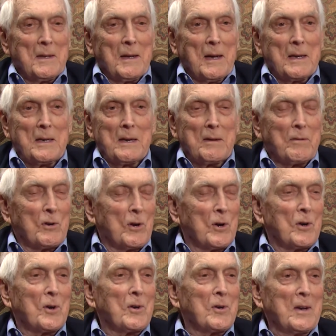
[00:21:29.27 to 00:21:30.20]
I never
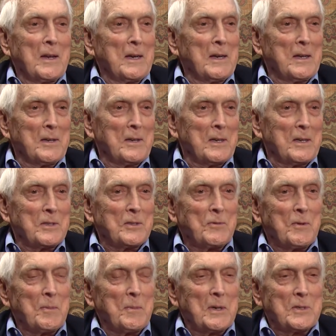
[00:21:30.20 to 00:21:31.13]
heard any of this
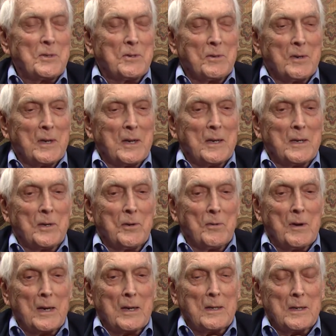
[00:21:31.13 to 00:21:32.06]
from Mr. Rickey
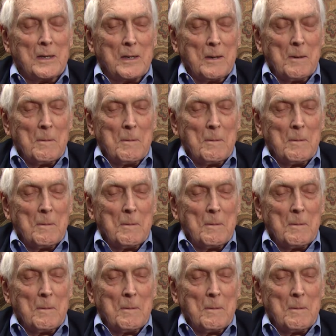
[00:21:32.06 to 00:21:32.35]
directly.